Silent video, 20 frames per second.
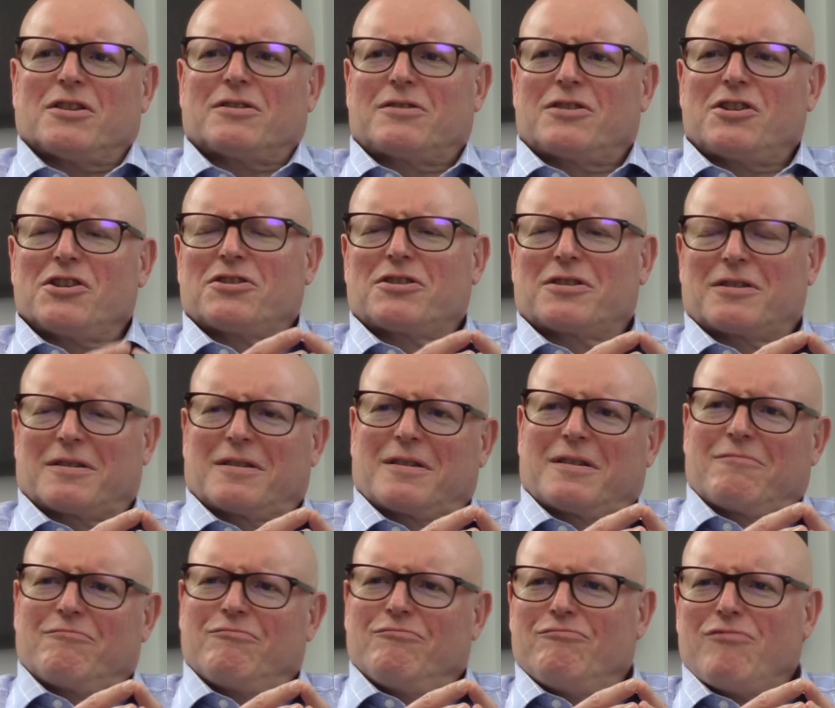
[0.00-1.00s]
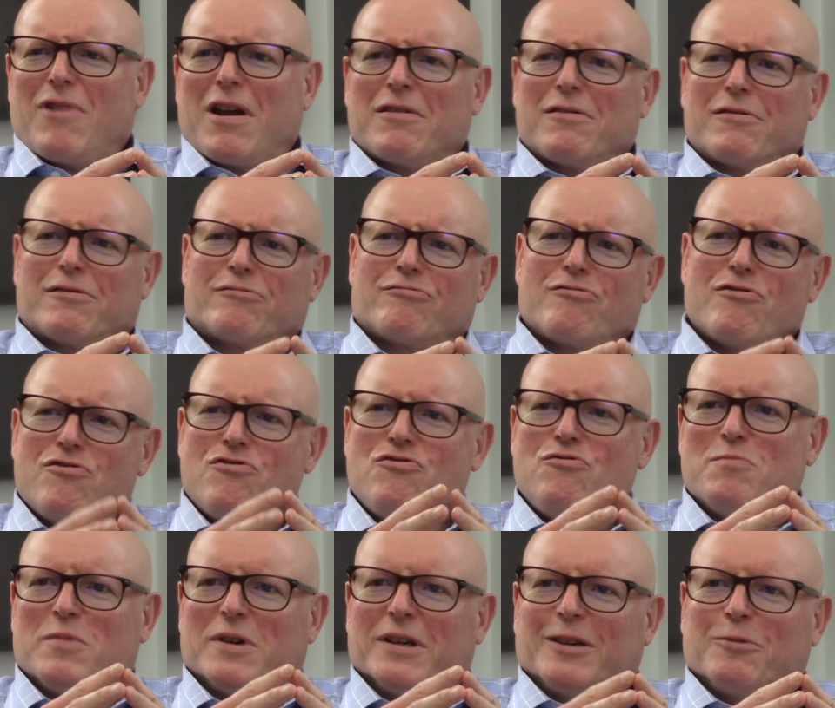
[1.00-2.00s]
just run through
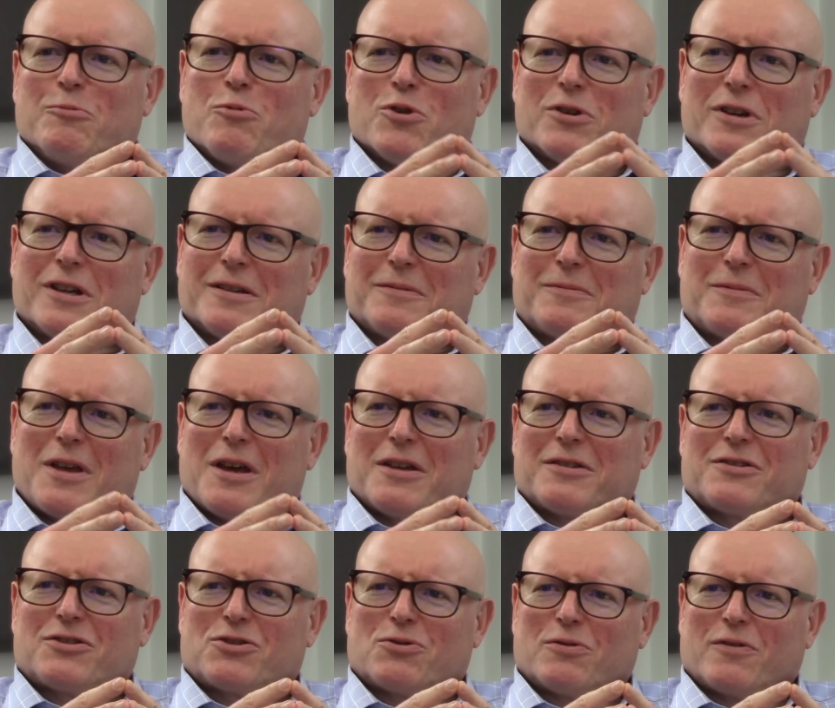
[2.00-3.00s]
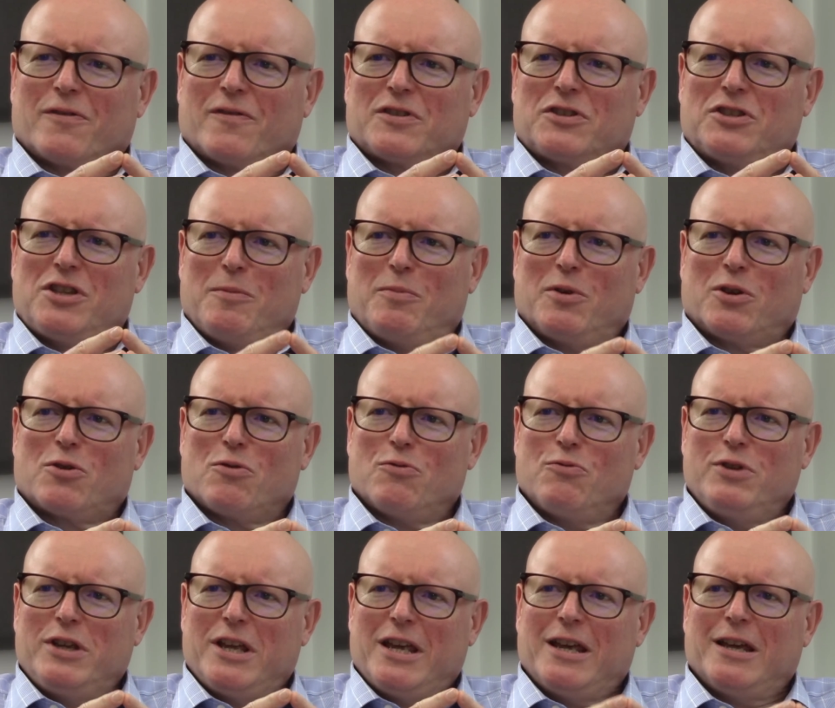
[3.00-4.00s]
me what a sort of a typical
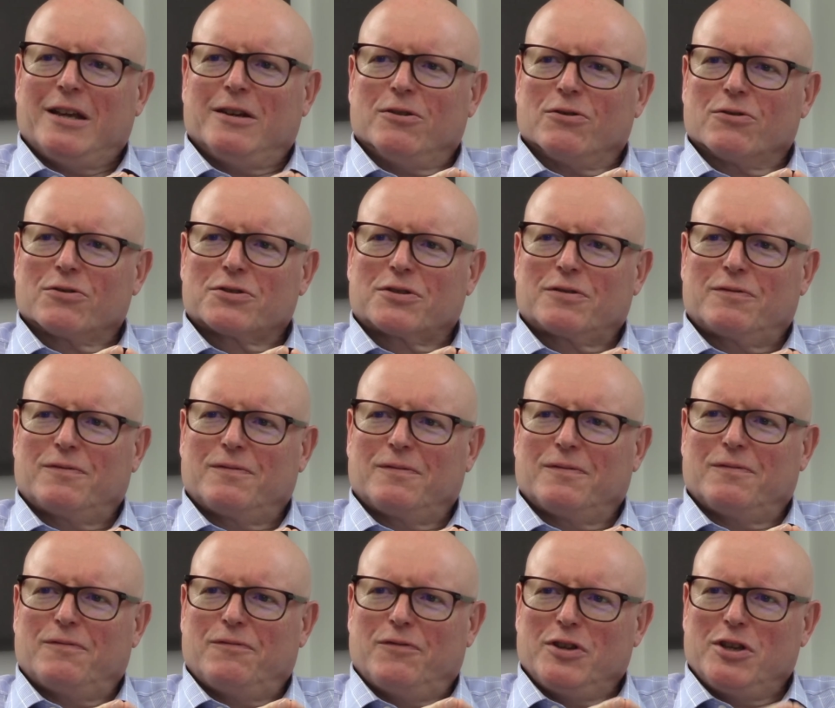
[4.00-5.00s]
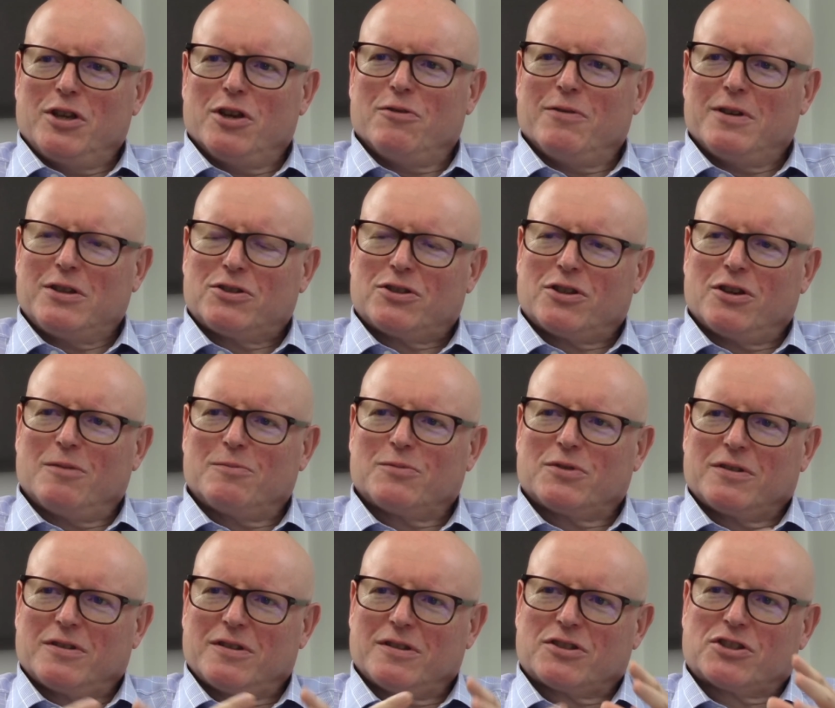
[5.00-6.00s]
year looks for you in terms
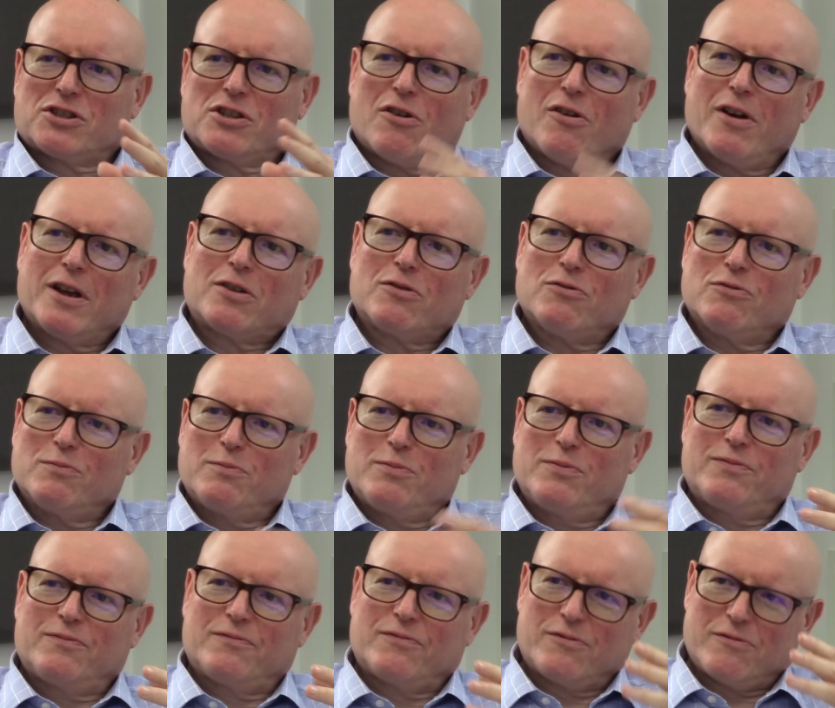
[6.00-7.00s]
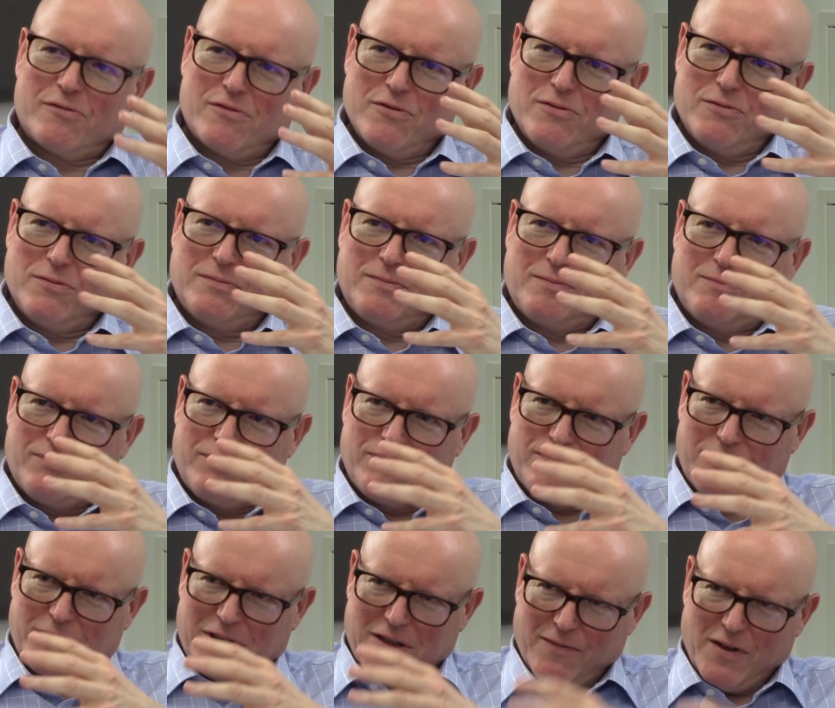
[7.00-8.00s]
of the cycle through
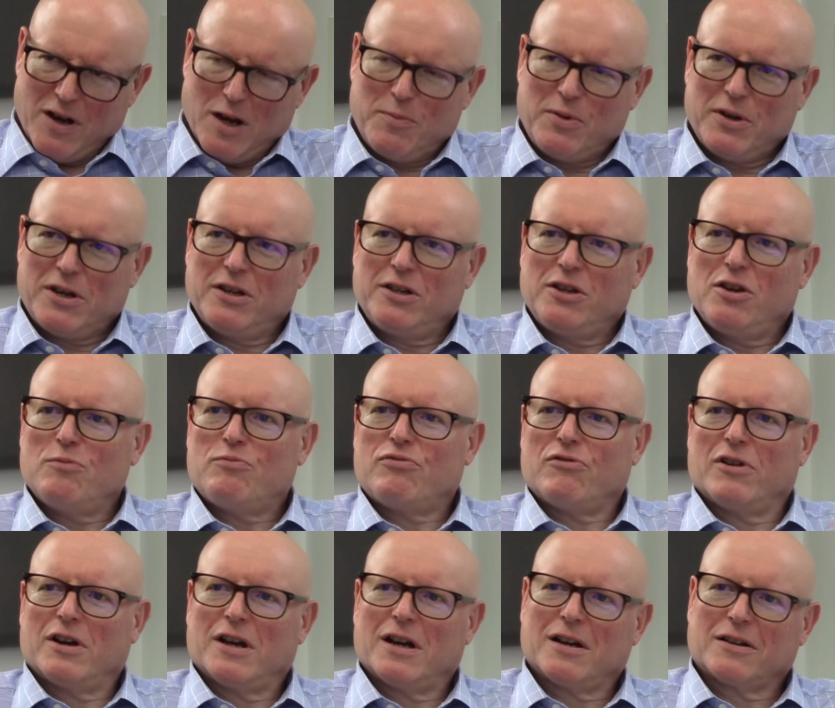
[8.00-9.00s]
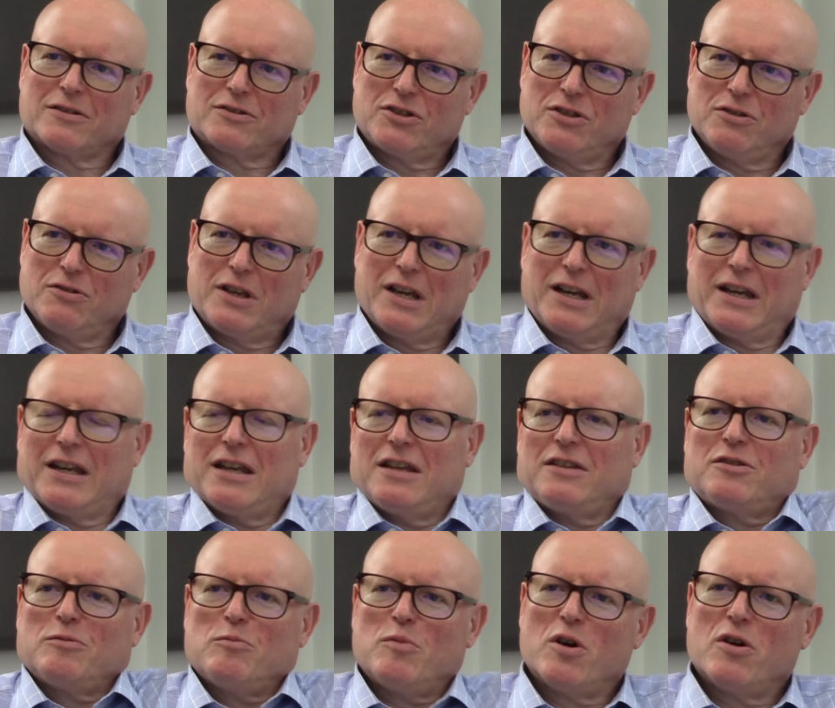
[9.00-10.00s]
developing a new product to getting it
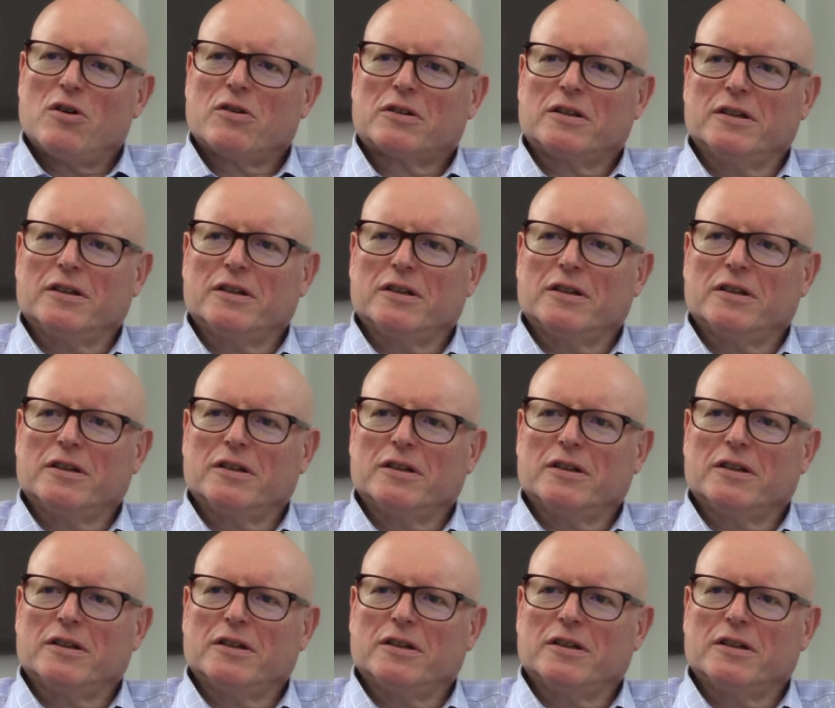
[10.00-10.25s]
to market.